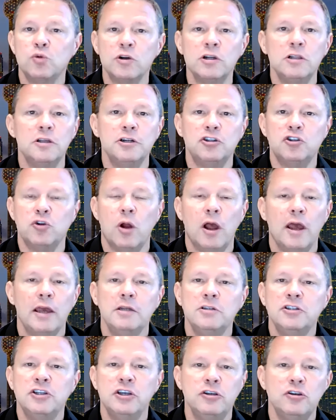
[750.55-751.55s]
really
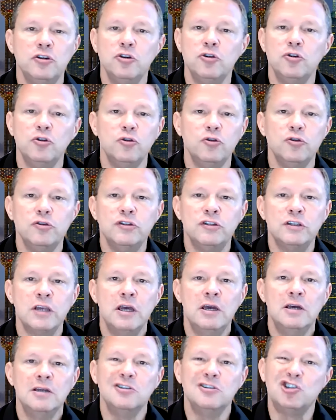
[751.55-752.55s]
trying to use